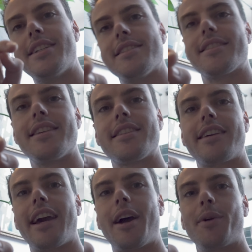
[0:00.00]
is this
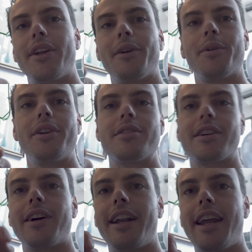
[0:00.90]
camera that we're
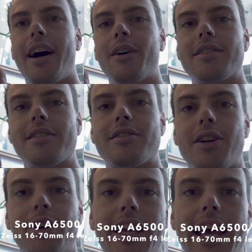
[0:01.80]
using right now. It's a
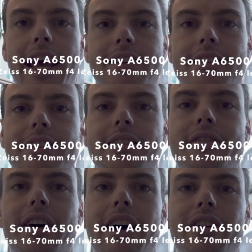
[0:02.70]
Sony
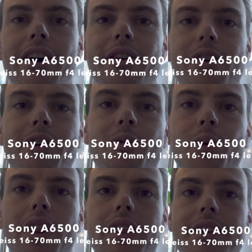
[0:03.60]
a6500
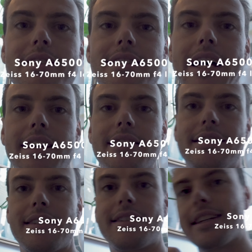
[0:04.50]
with the Zeiss
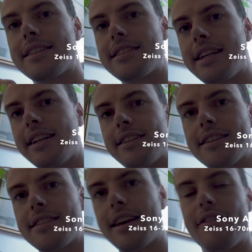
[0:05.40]

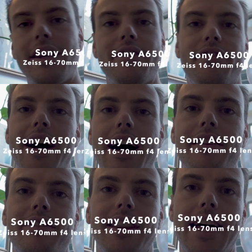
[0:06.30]

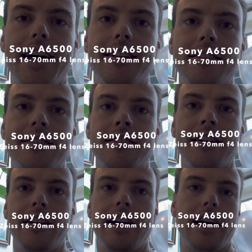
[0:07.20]
16-75 lens.
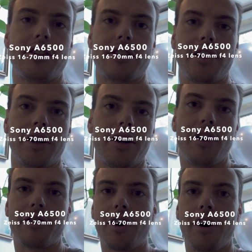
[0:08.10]
It's just a good
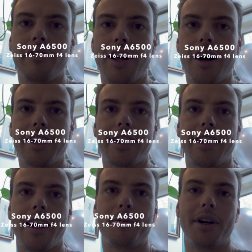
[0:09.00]
overall vlogging
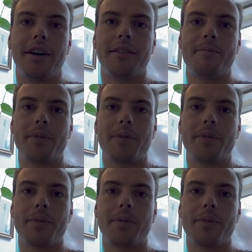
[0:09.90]
camera.